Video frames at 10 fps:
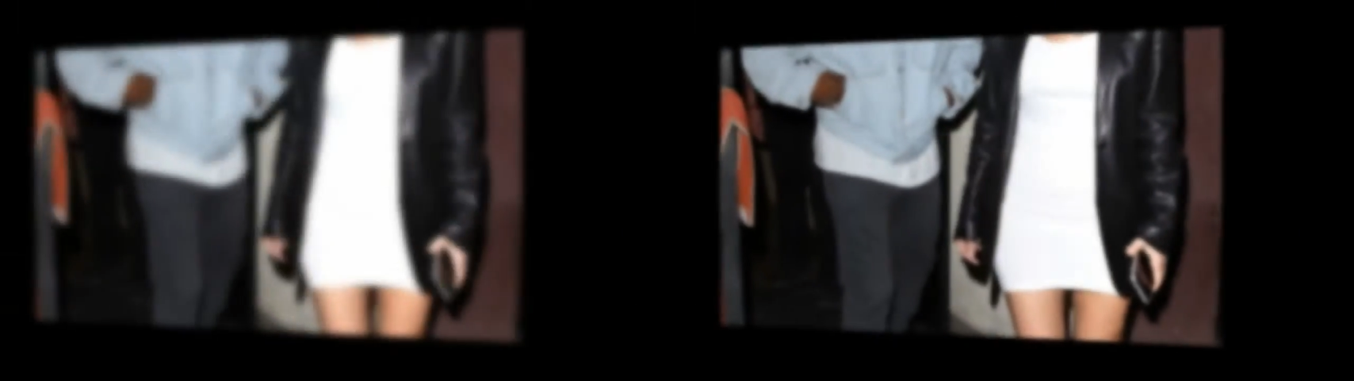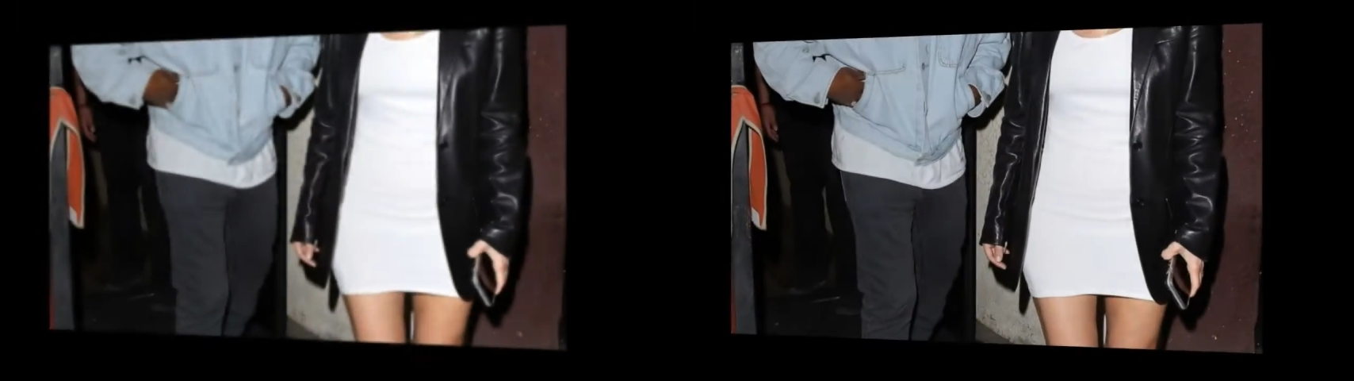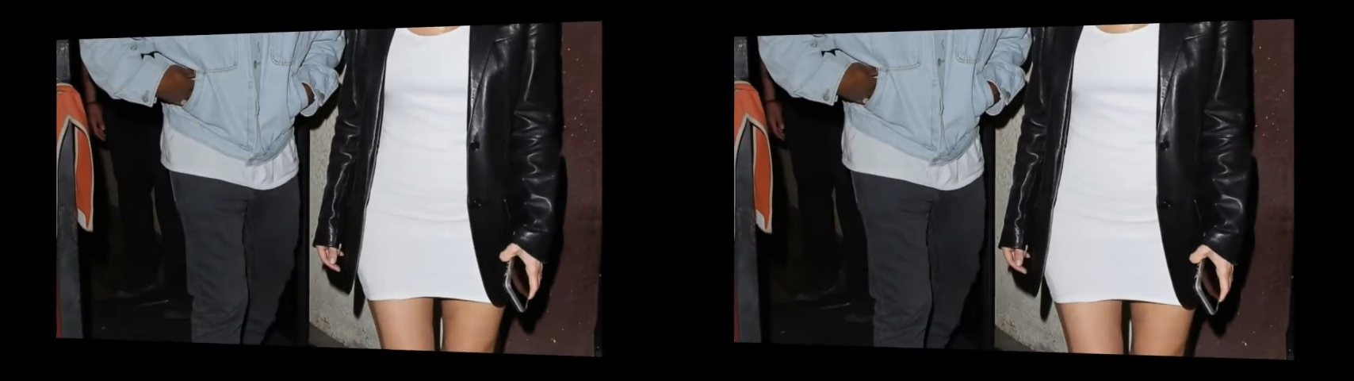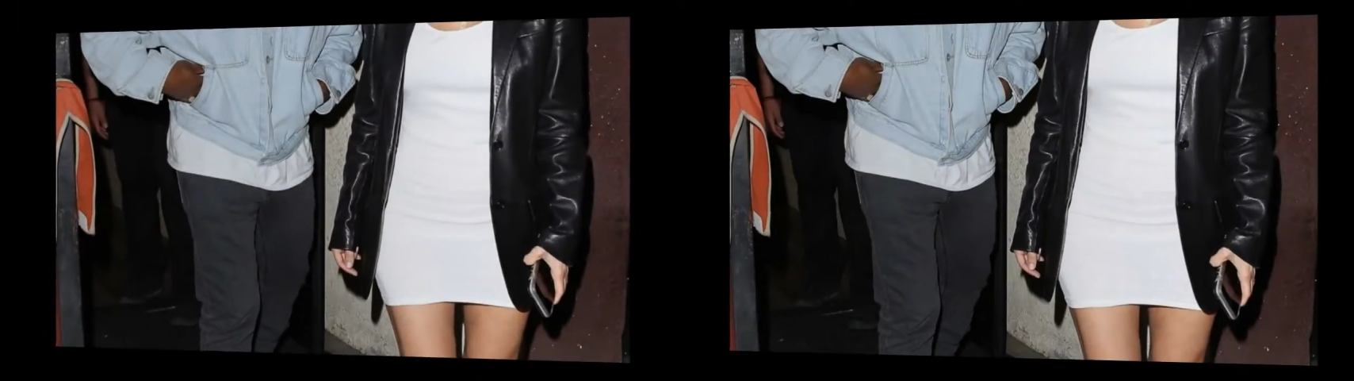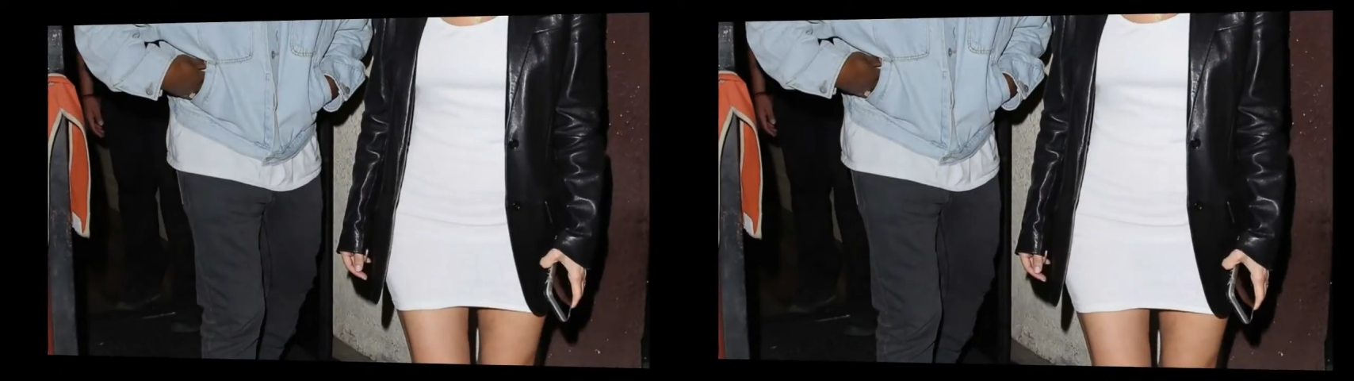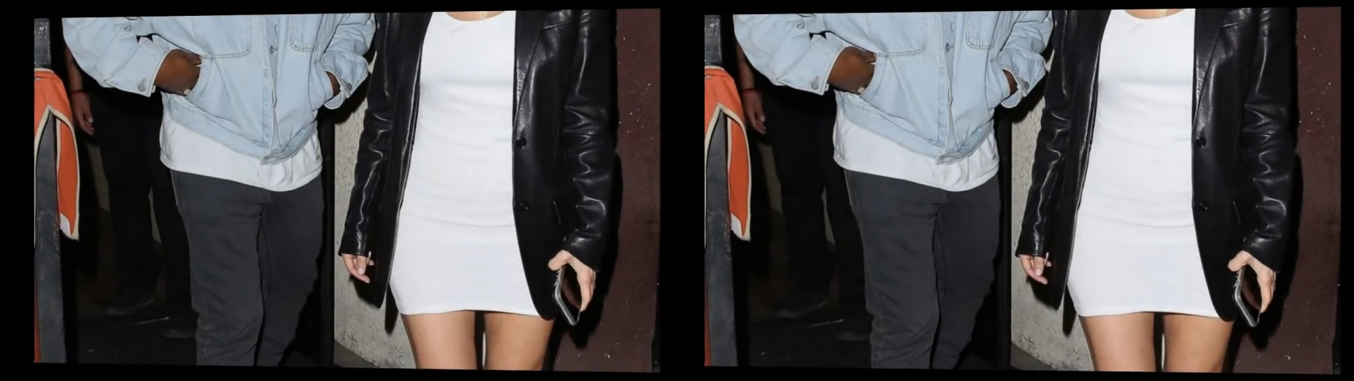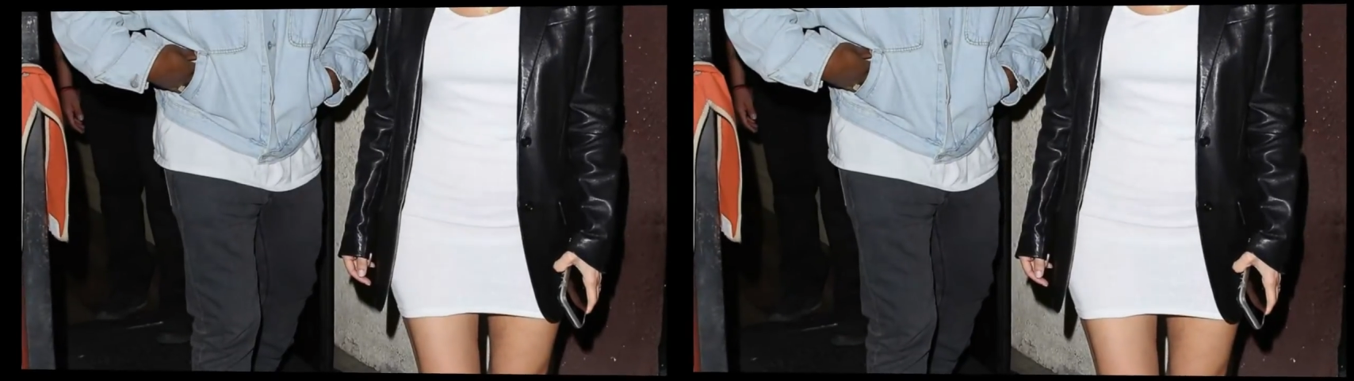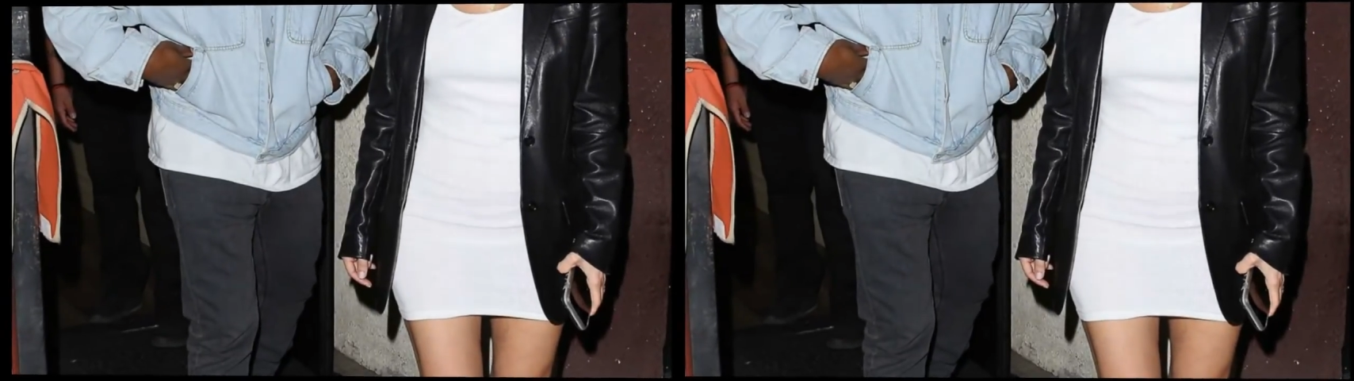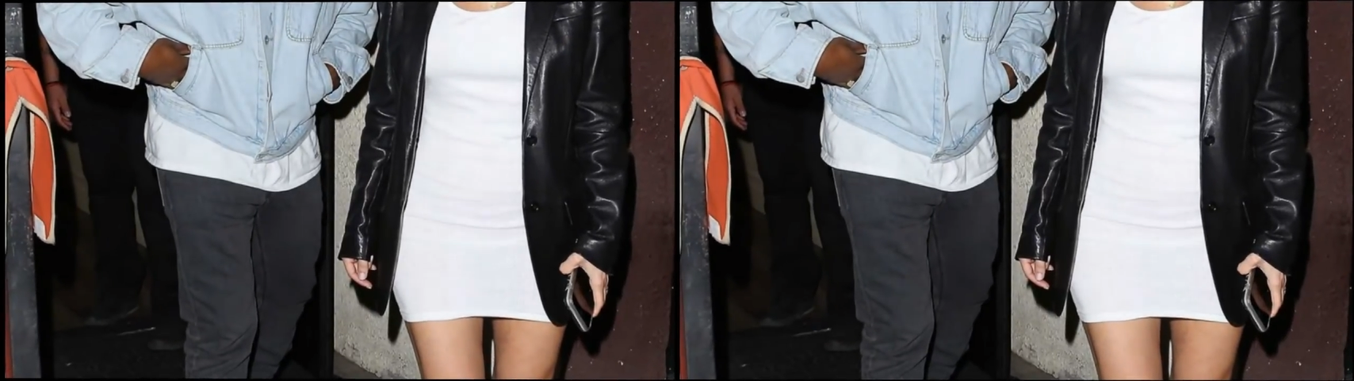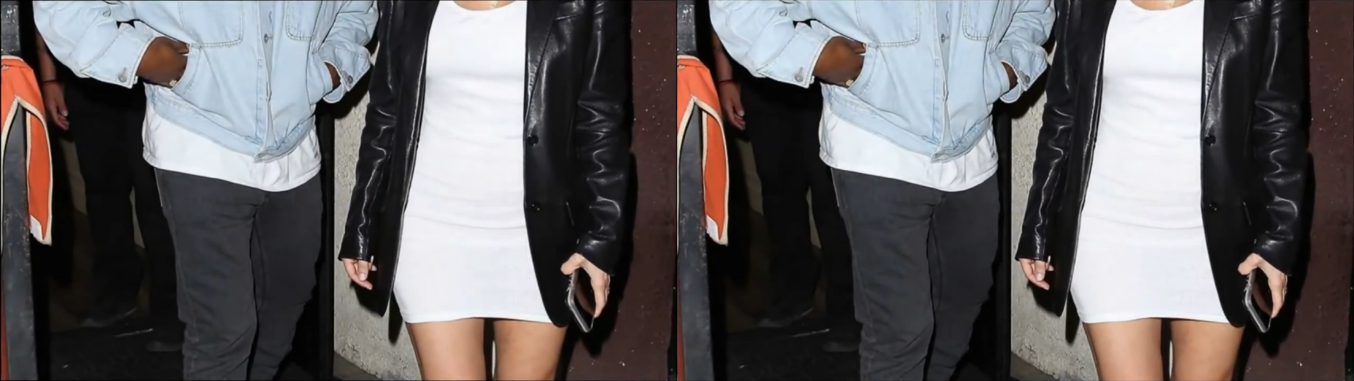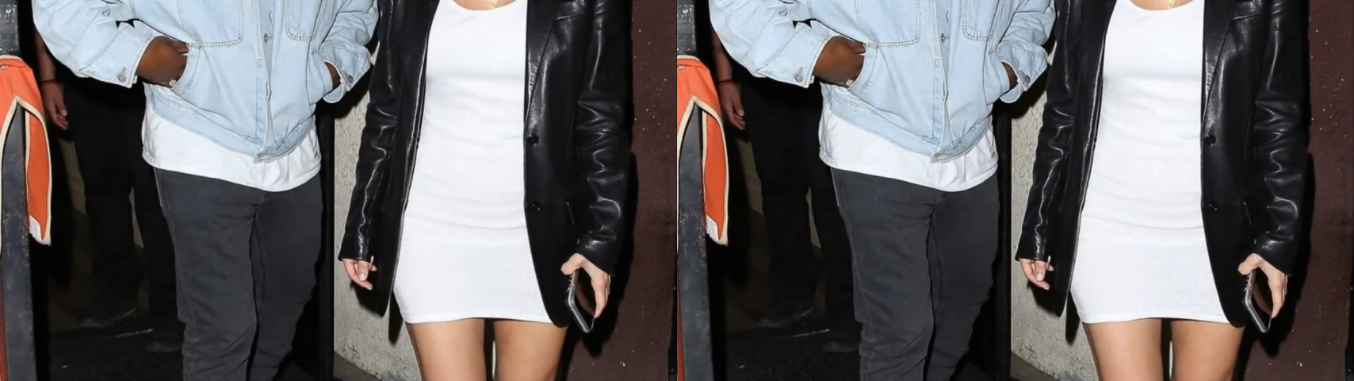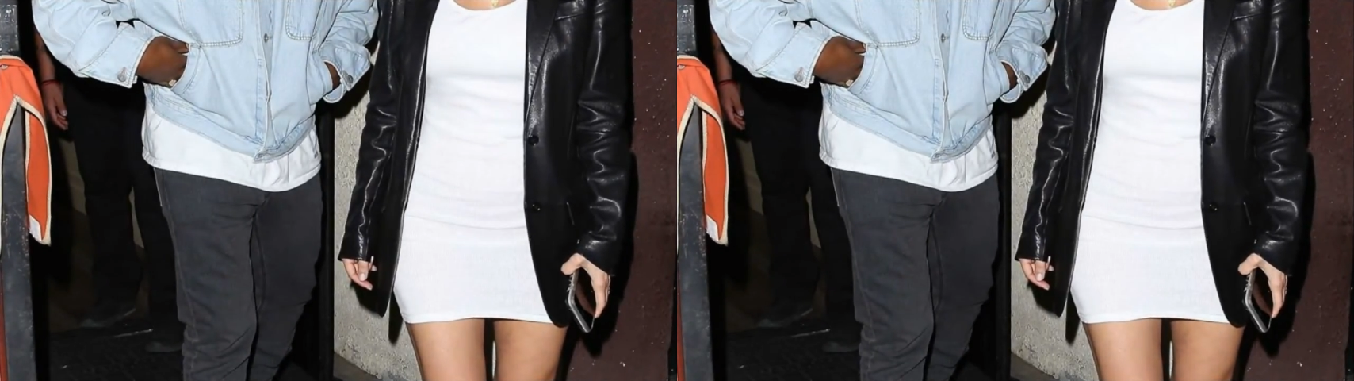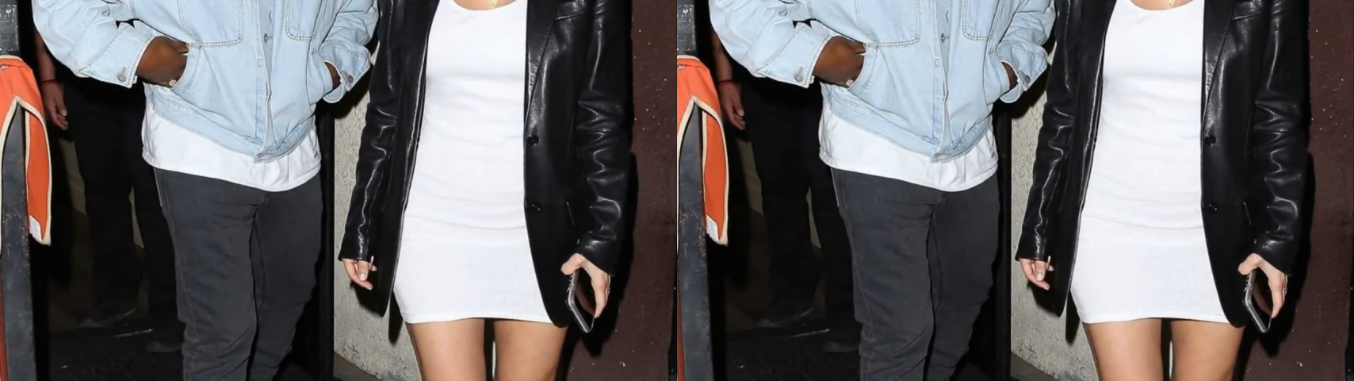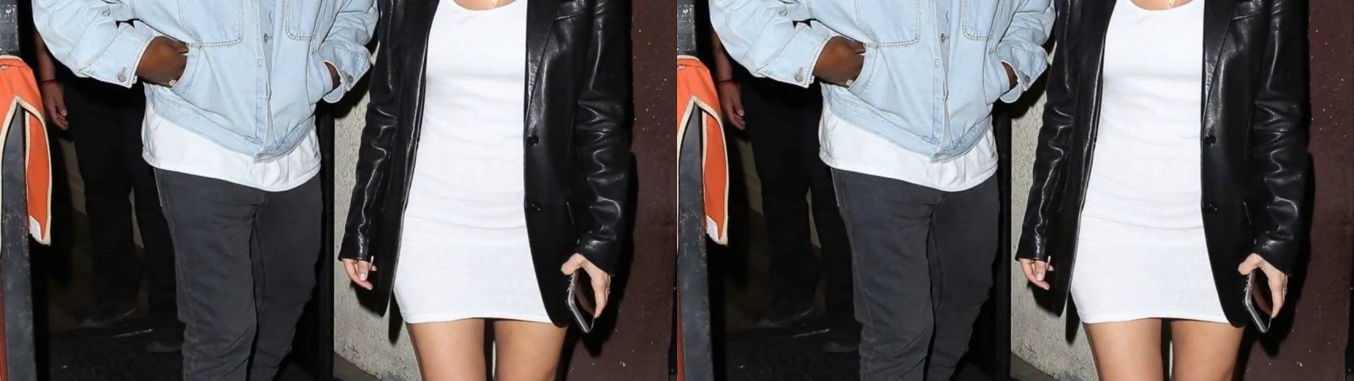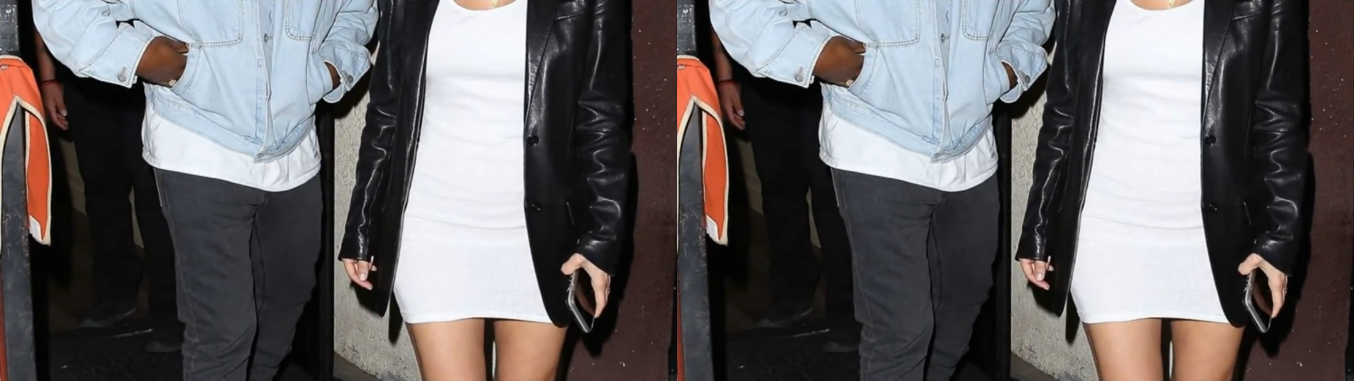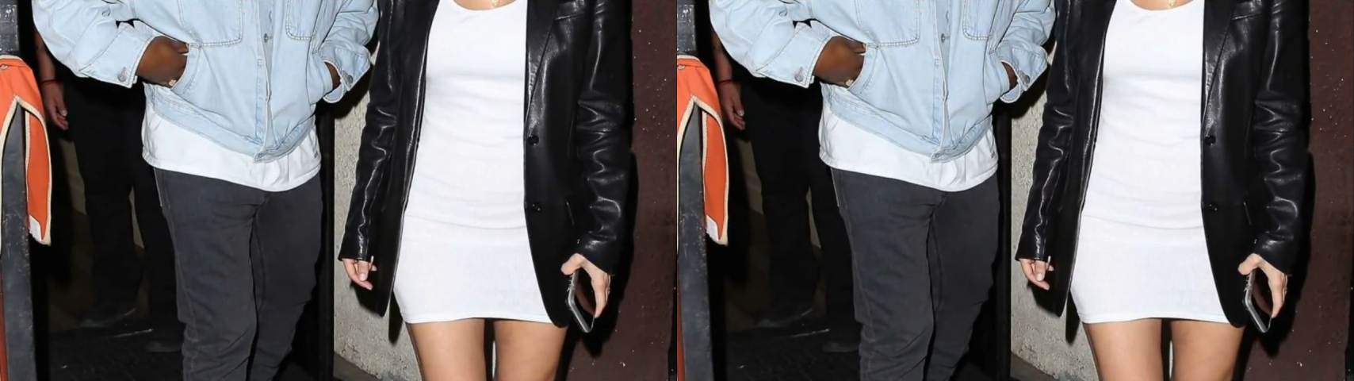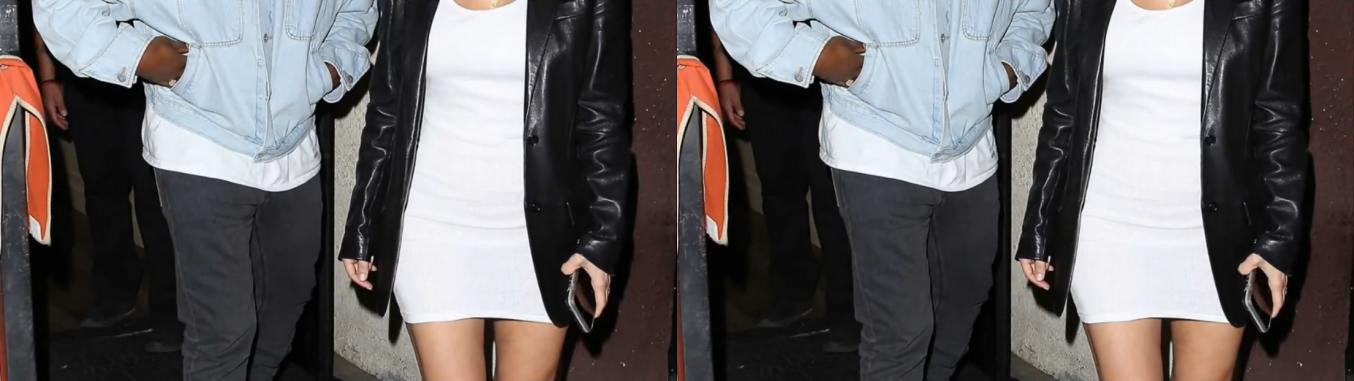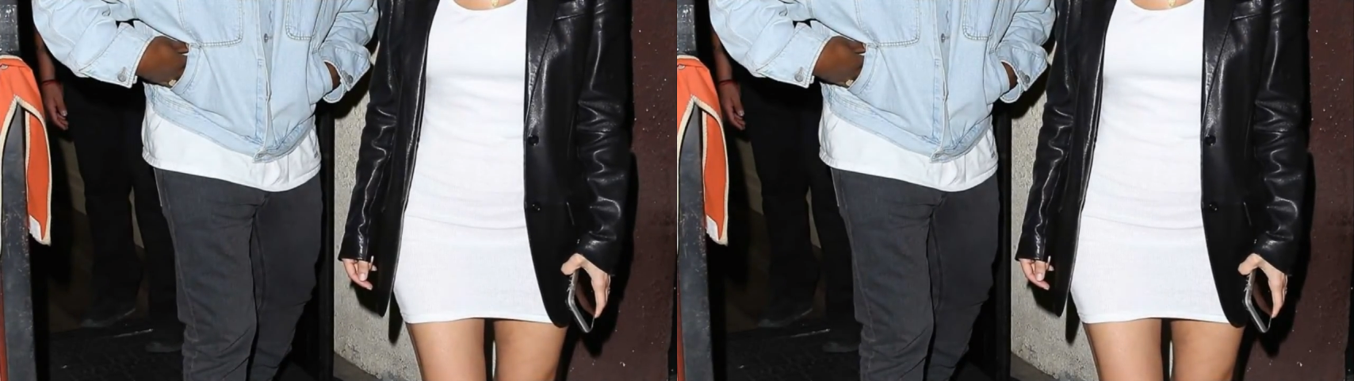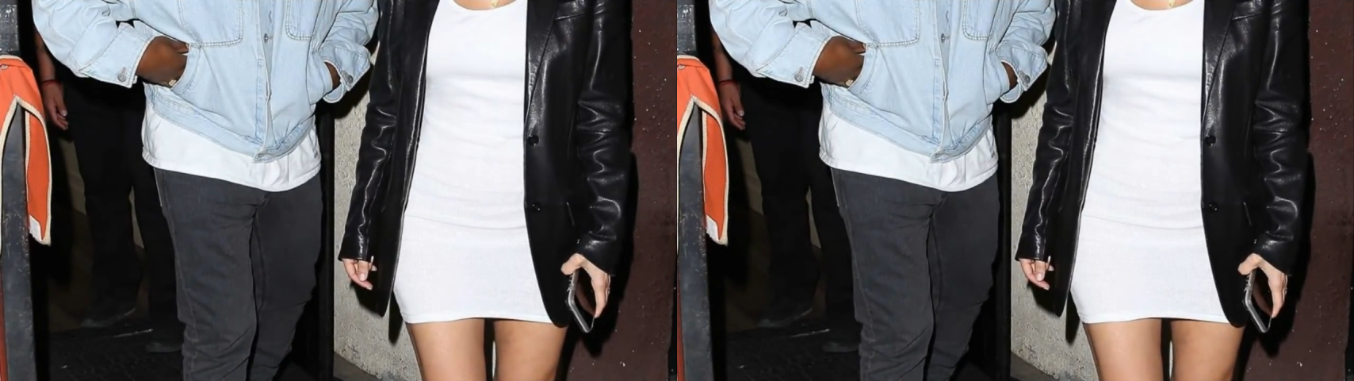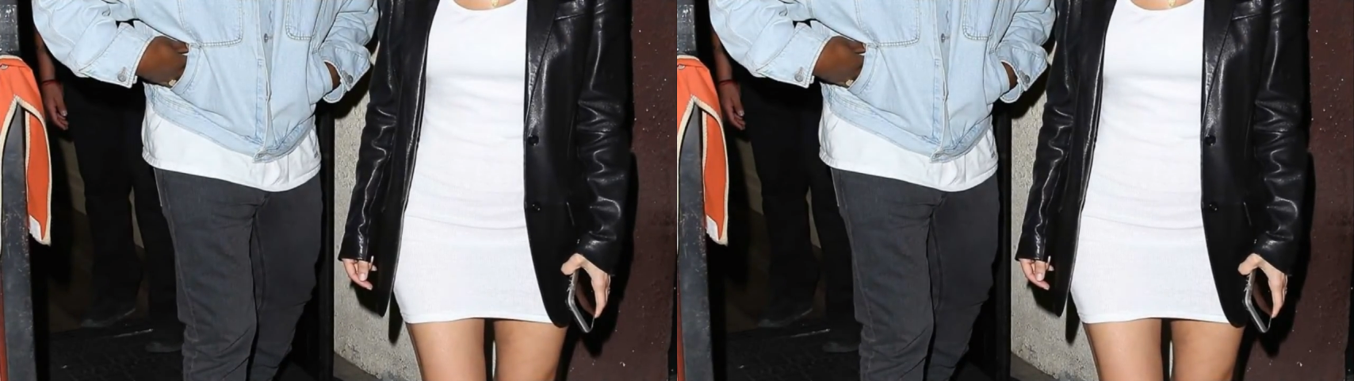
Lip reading: [unreadable: no face in view]